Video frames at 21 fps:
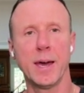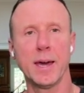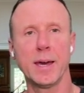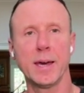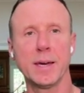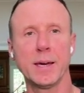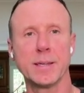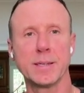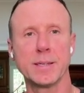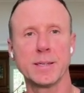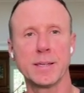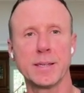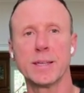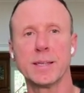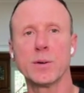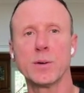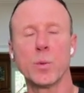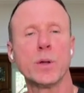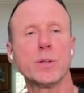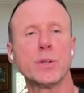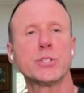And
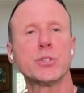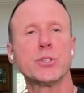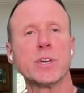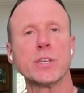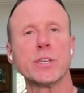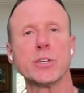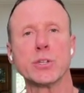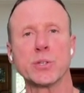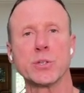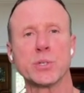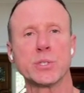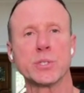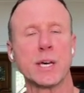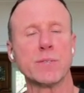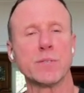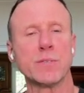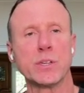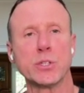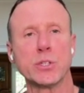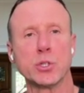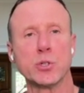once you get into your
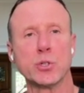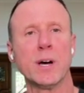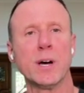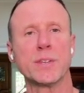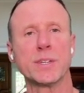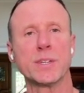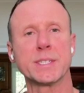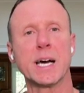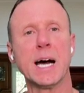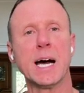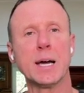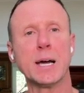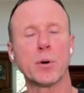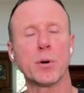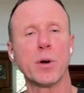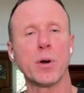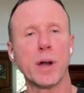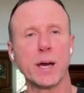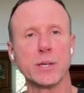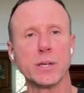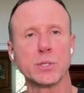70s, you don't have the time
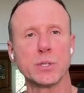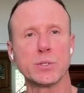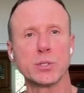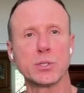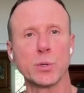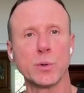horizon.